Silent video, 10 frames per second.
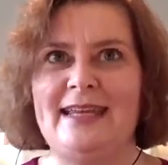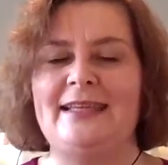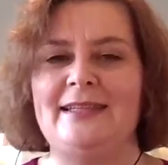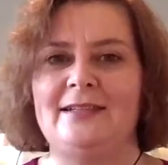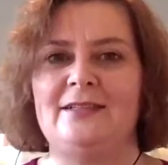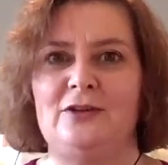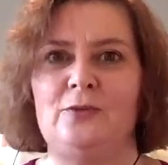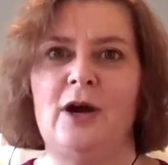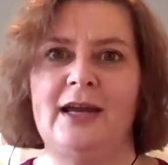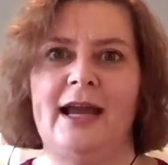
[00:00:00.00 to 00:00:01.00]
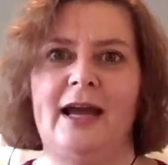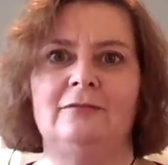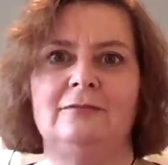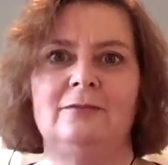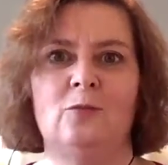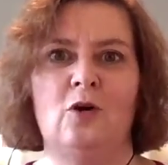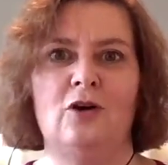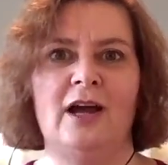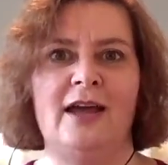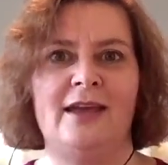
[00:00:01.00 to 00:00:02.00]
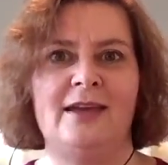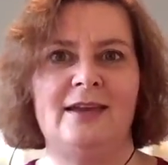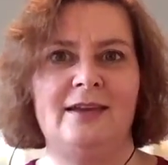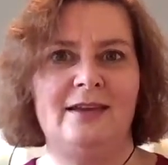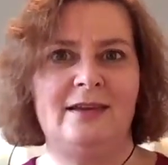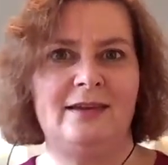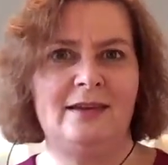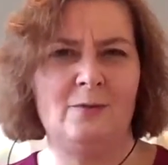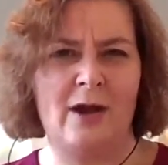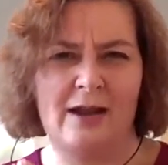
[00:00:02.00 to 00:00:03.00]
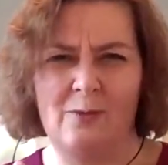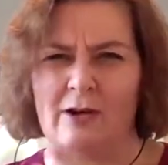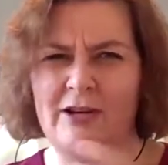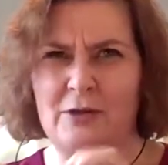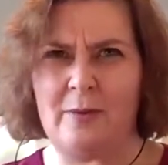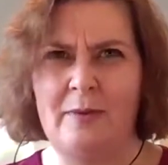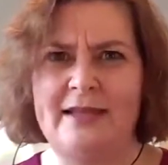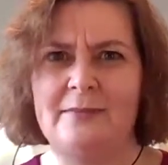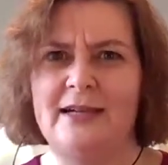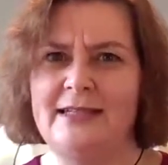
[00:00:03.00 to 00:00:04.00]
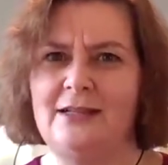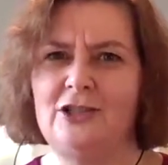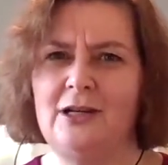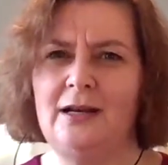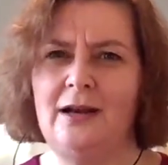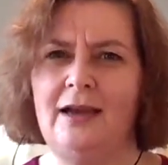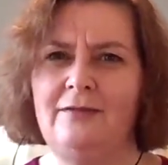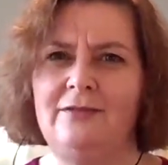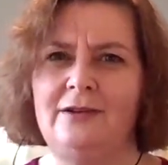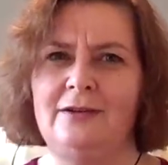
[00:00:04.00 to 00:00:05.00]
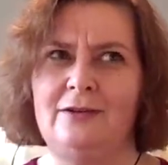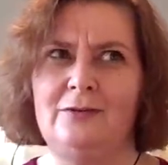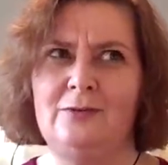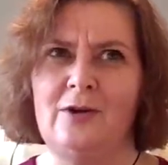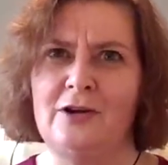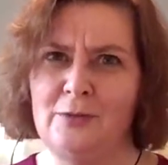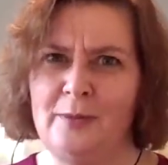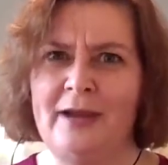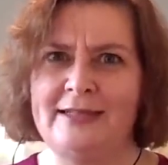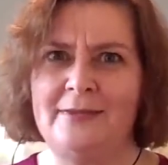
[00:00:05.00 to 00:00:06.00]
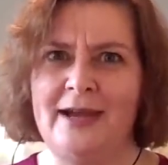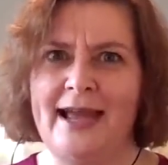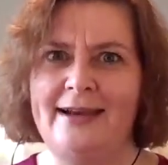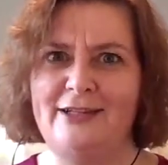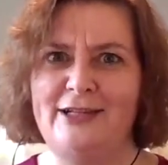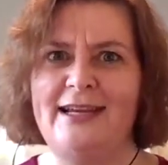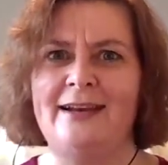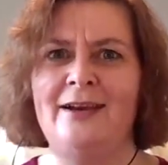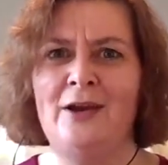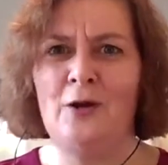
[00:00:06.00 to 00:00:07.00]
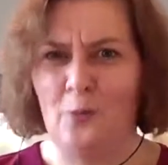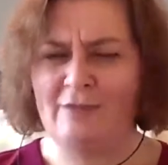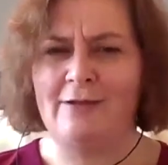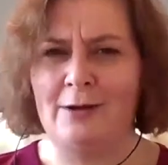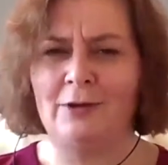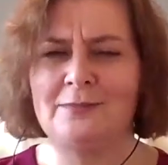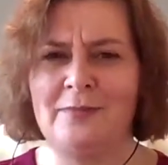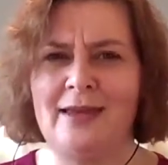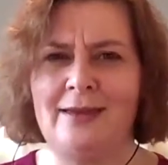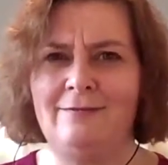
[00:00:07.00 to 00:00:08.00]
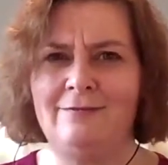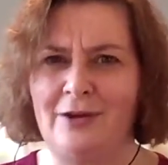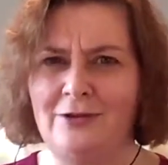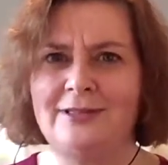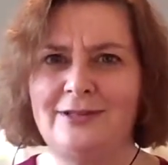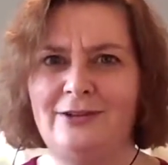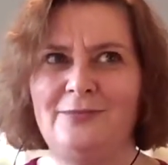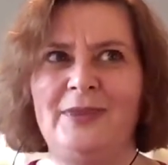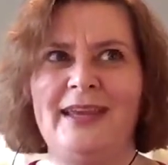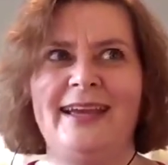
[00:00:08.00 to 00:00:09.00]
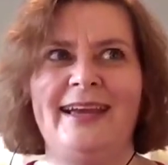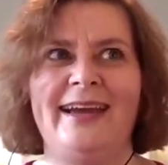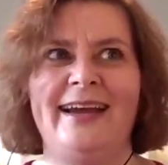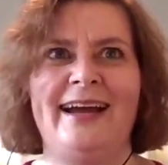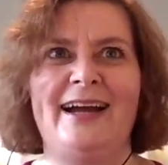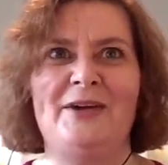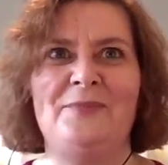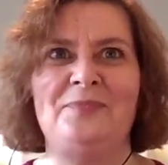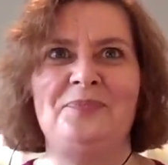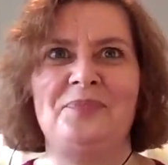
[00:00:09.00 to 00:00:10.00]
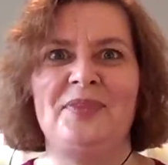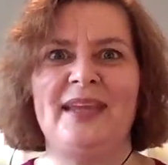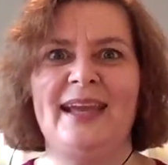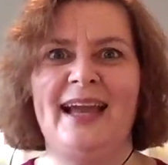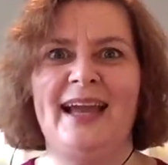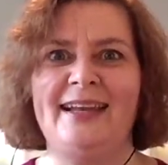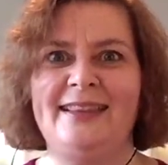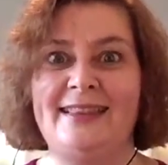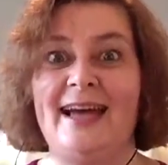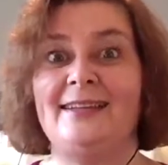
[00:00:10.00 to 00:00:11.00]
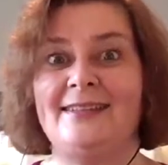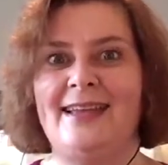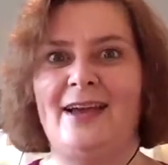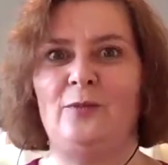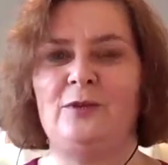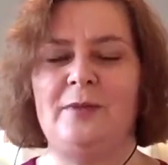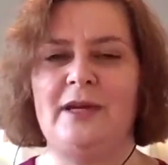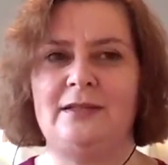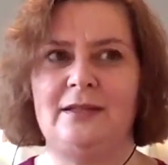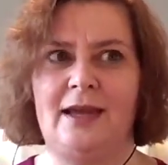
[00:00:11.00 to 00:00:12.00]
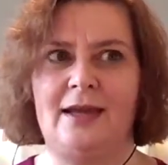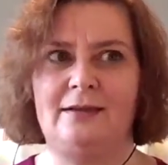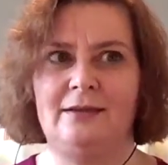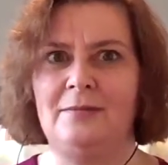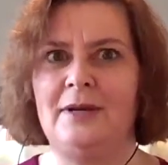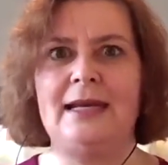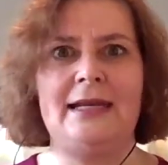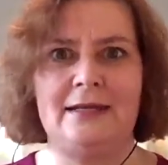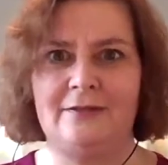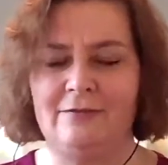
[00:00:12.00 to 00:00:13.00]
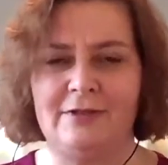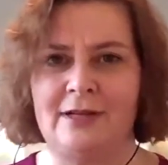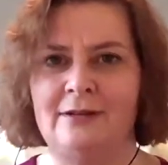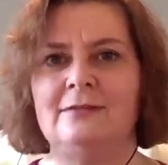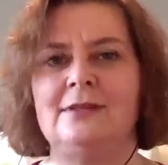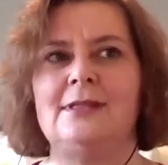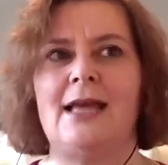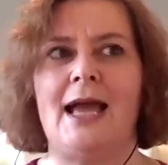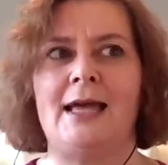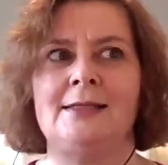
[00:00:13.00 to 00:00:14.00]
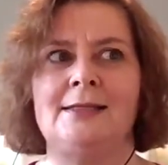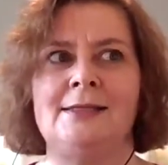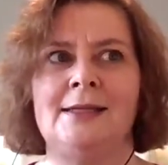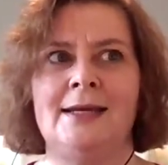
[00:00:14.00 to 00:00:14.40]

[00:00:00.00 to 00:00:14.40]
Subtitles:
easier to work out where I should be placing my attention in life and where I should be placing my energy and what I really want to be focused on. And that's helped me to get completely different results and